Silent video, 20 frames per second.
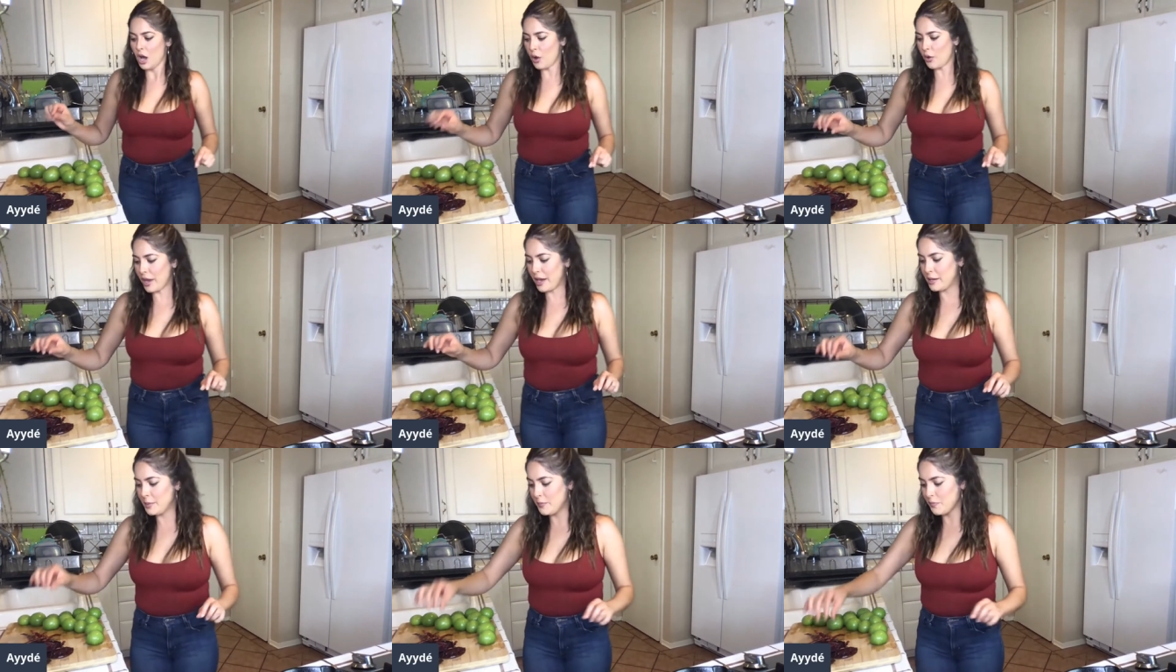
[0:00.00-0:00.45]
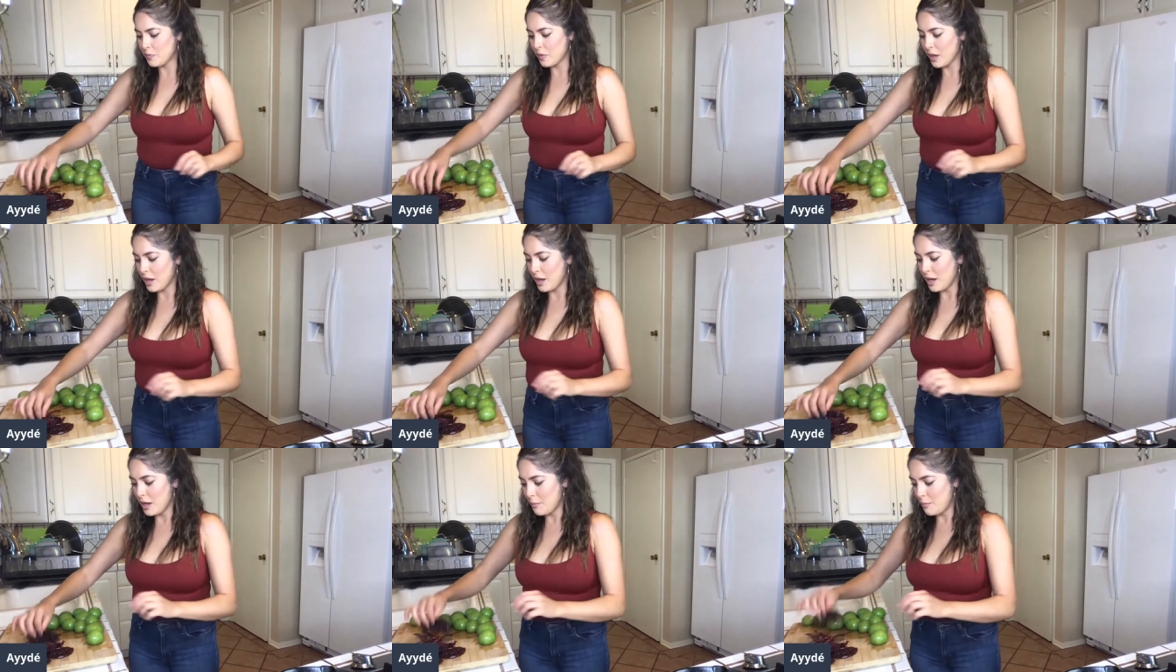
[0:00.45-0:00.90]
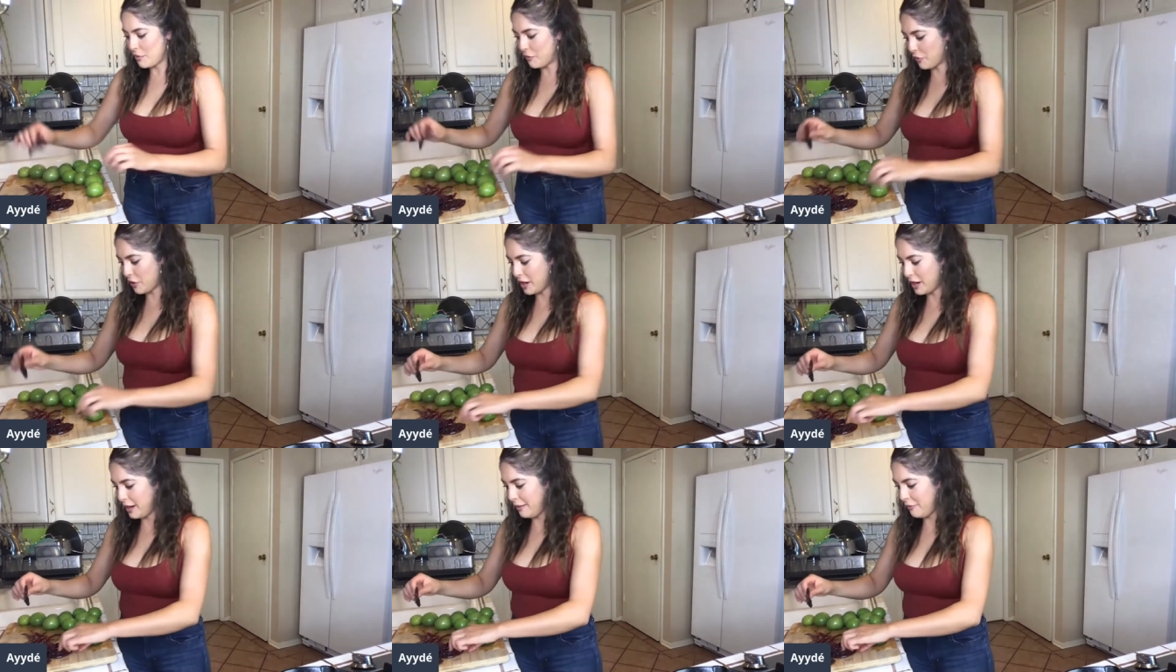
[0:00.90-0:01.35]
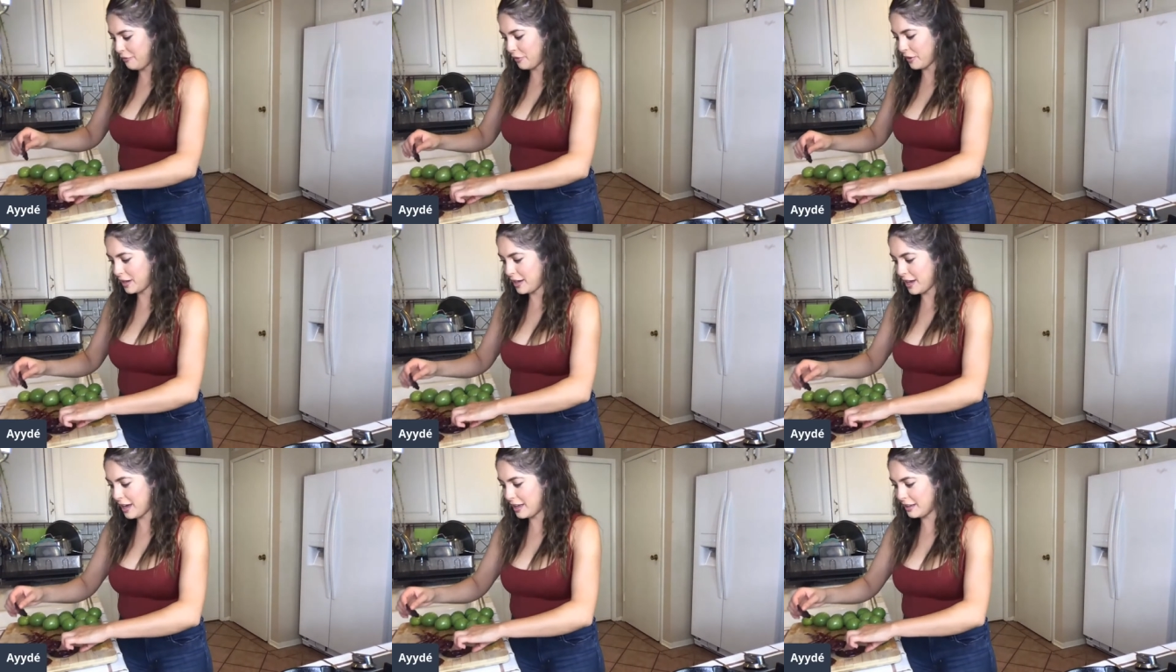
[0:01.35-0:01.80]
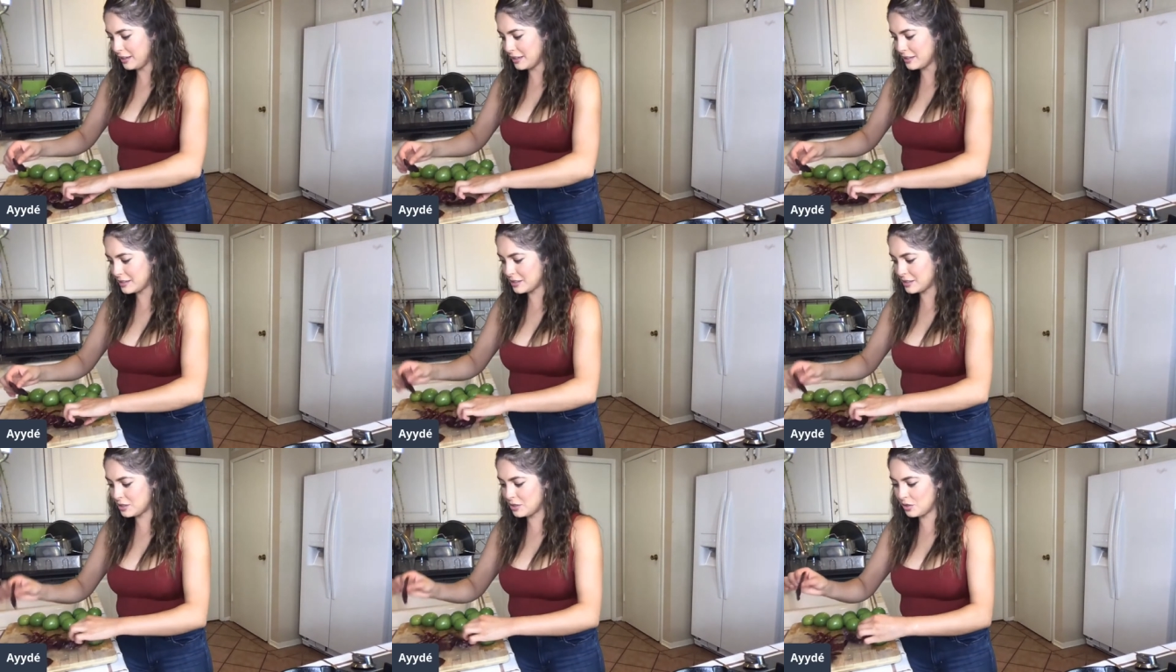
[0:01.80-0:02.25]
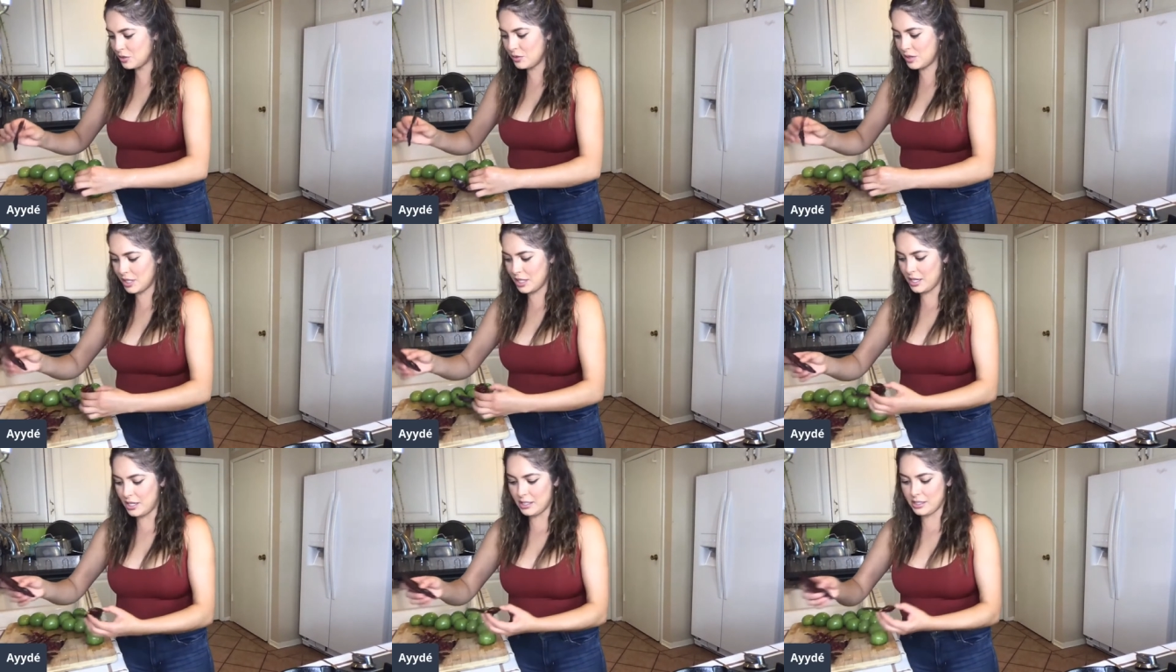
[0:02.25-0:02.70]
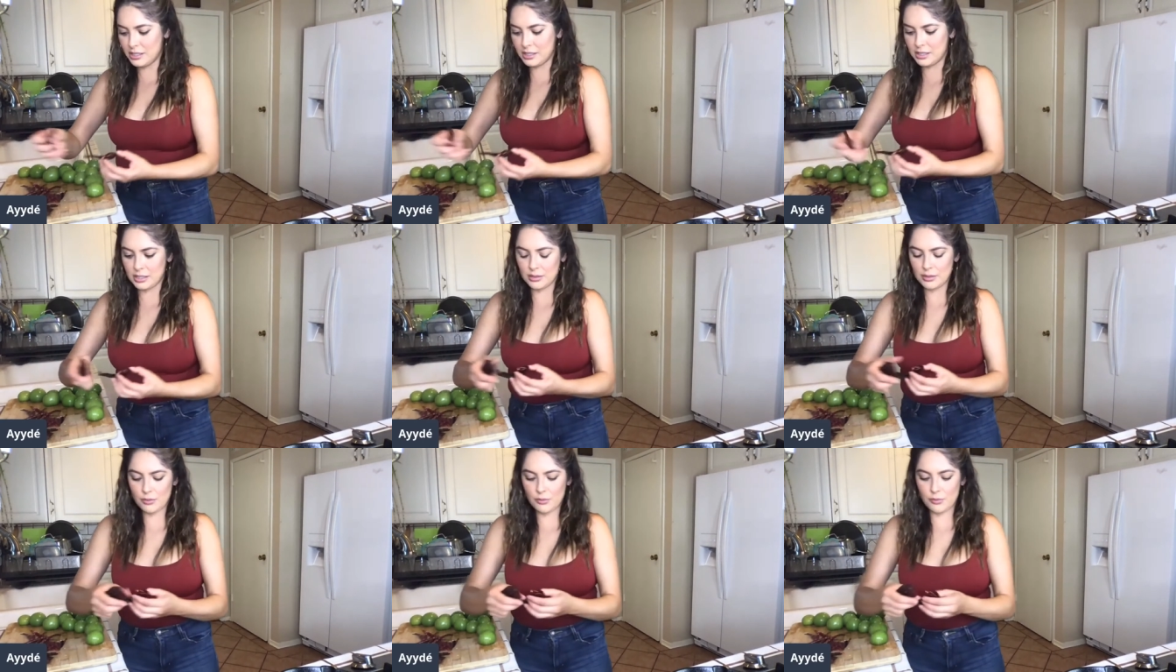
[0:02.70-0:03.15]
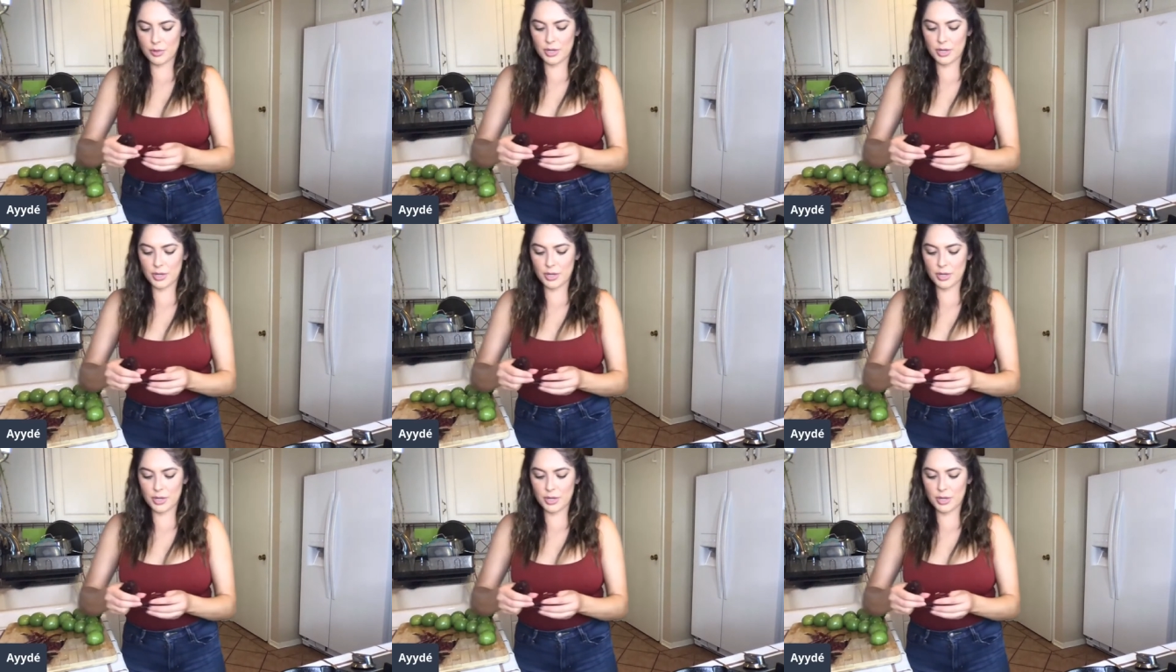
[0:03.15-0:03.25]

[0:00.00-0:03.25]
Okay, before I forget, let's do these.